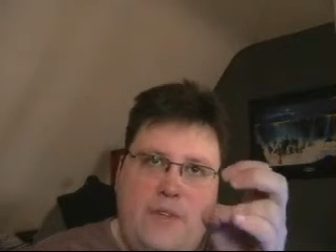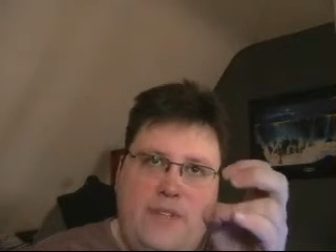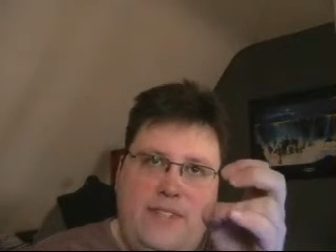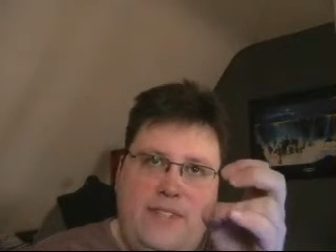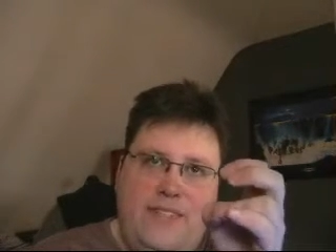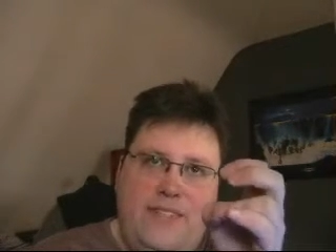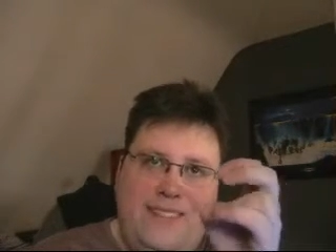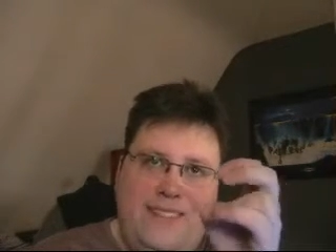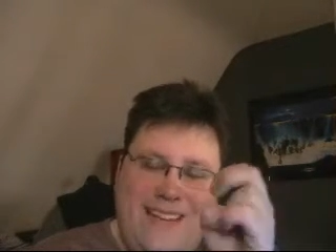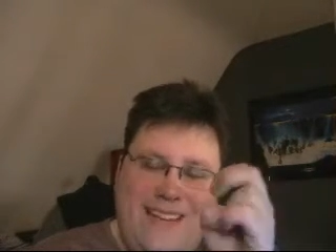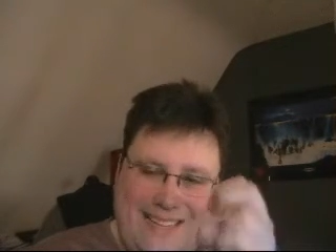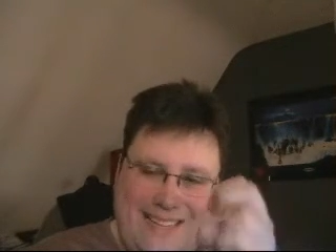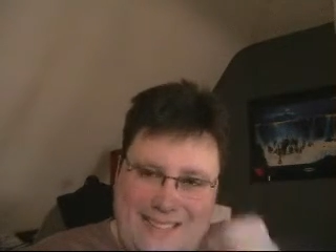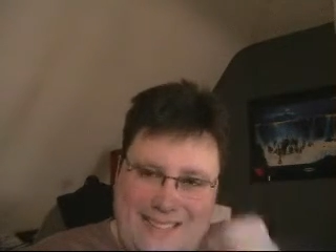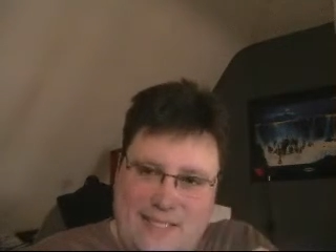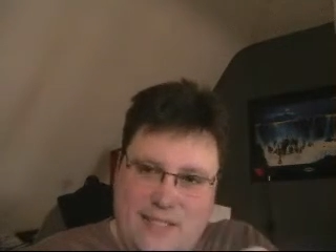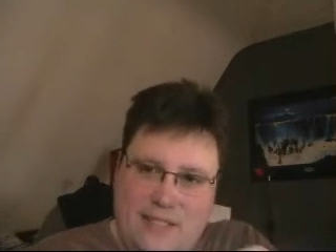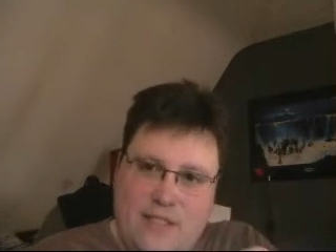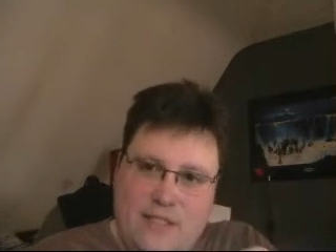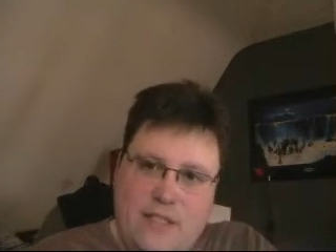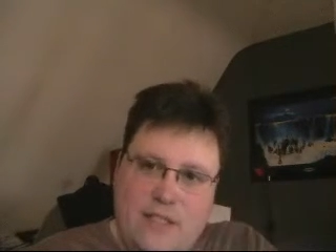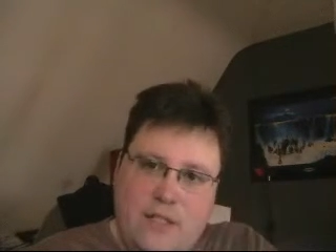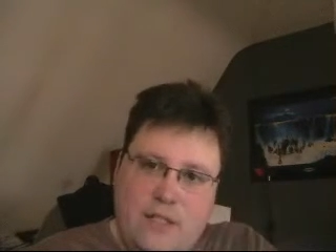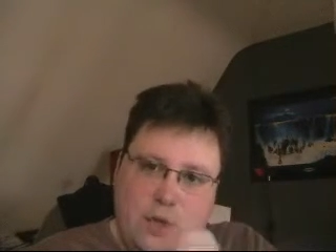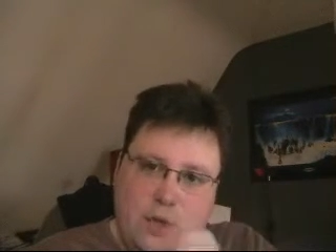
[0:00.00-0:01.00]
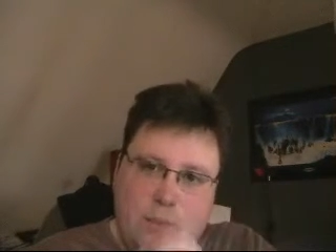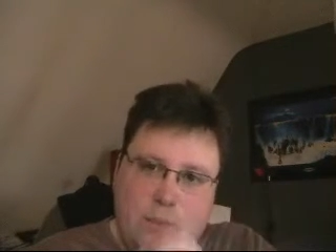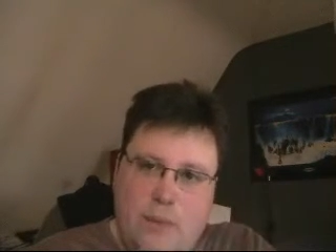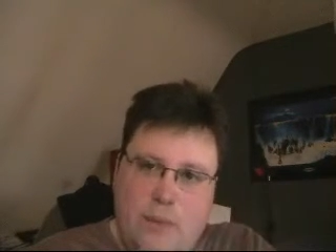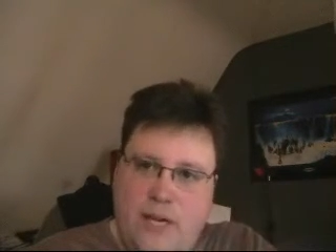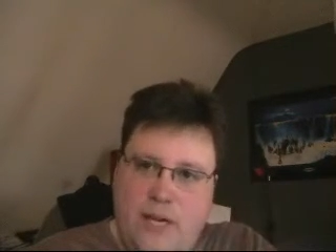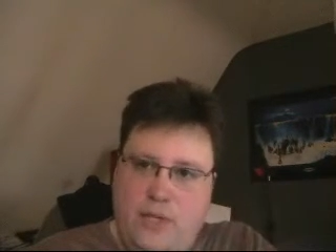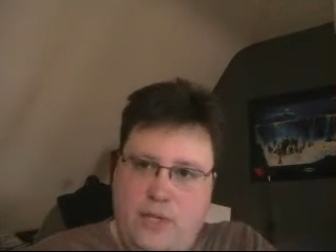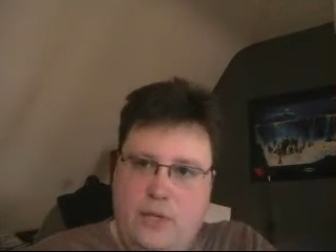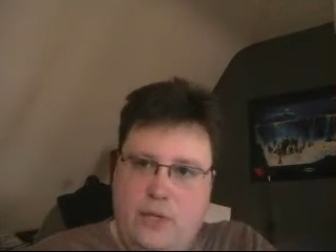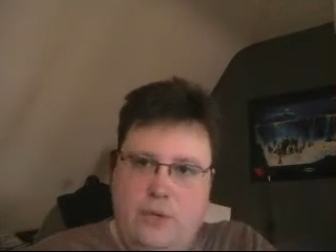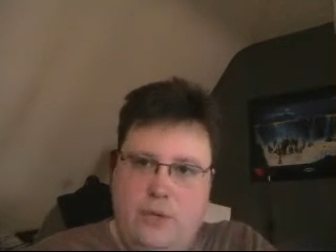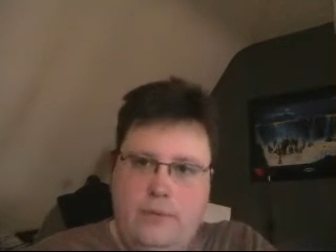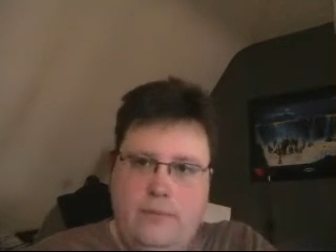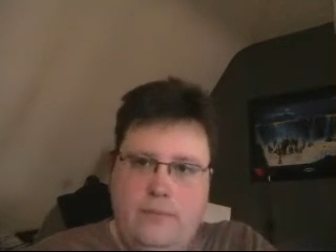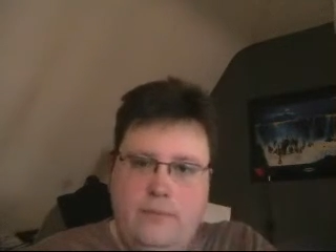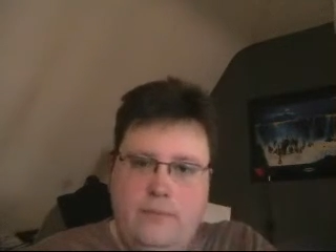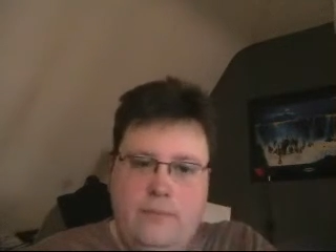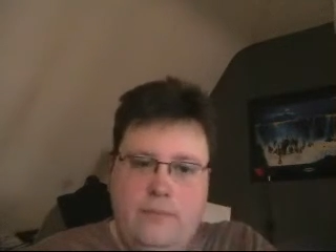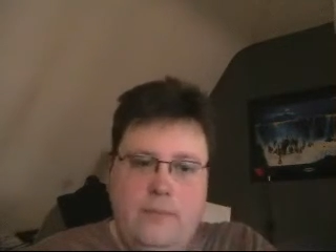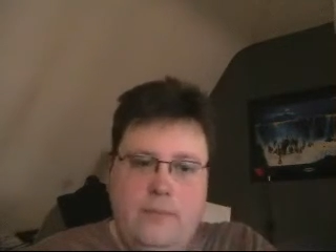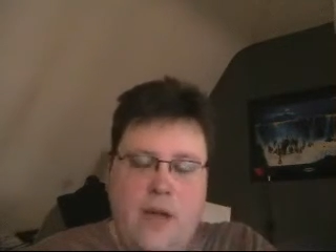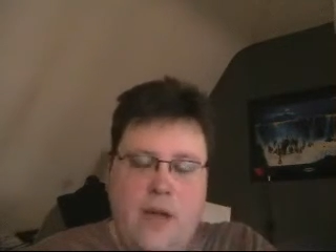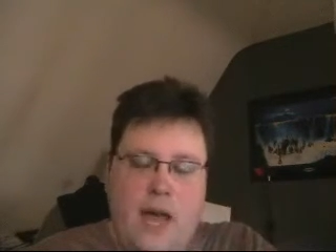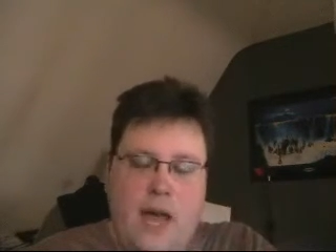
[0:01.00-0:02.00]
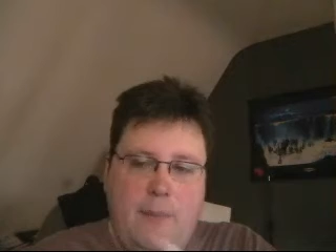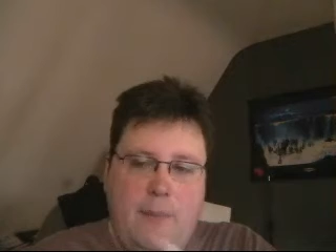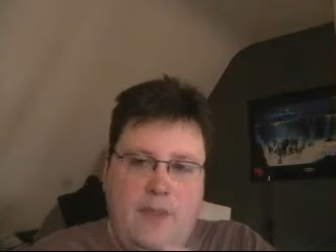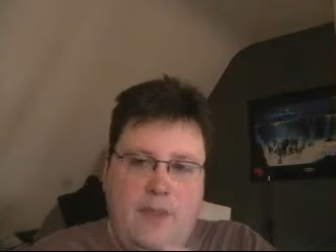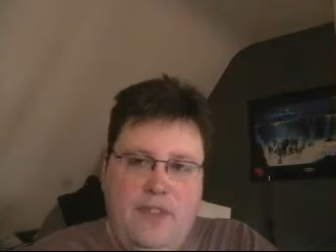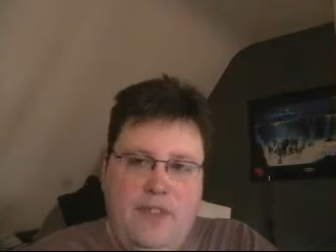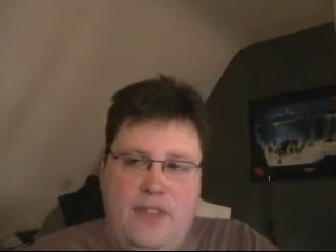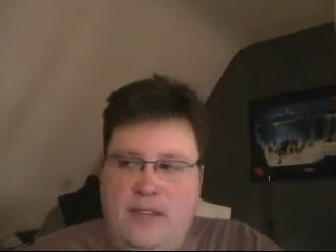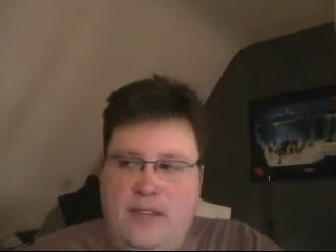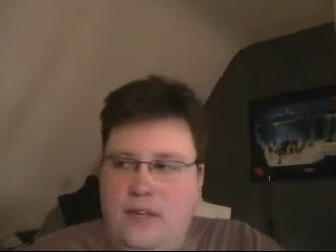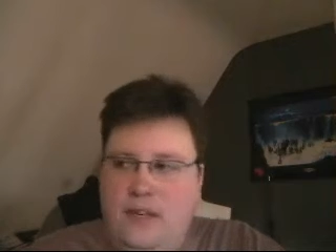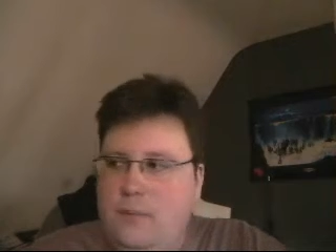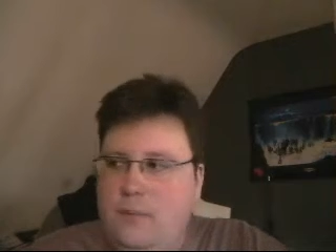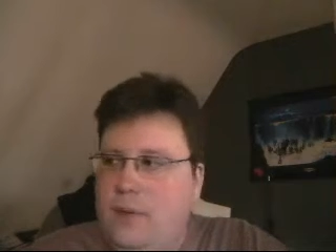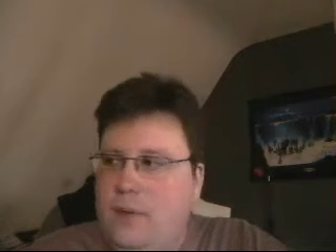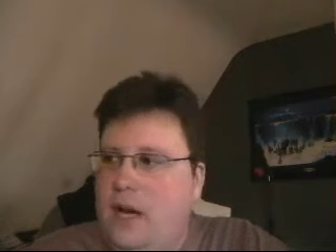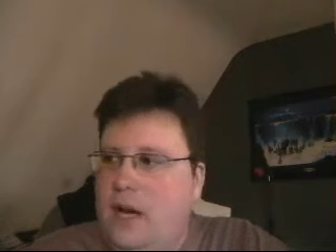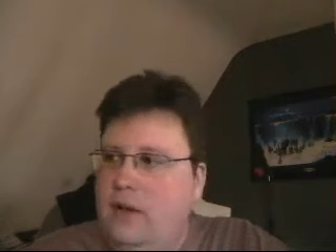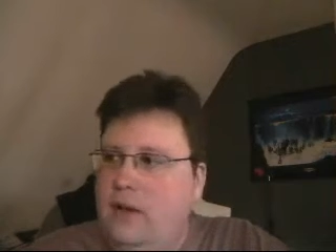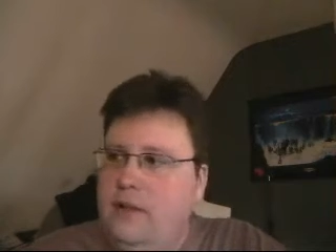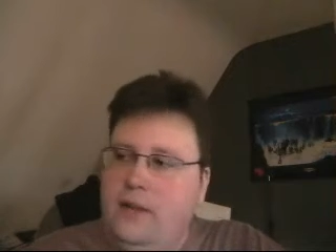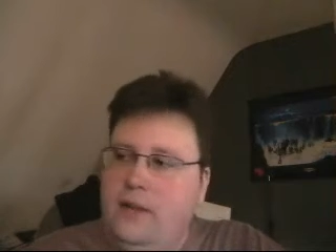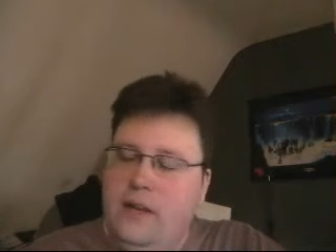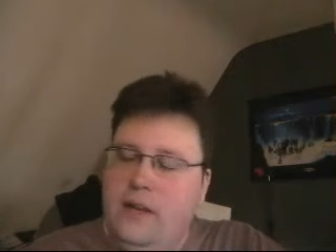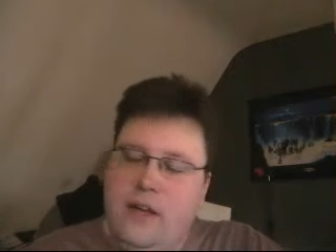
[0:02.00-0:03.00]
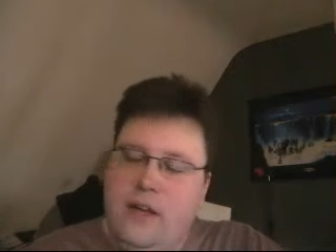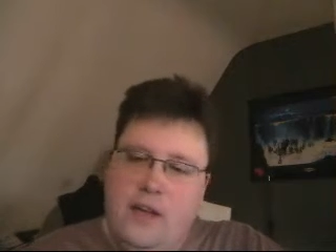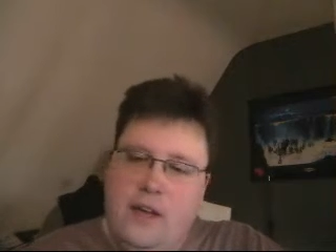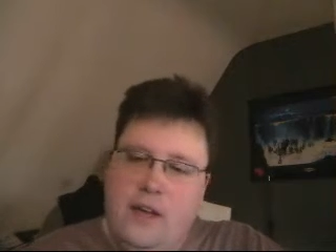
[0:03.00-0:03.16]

senses to measure? I mean, think about it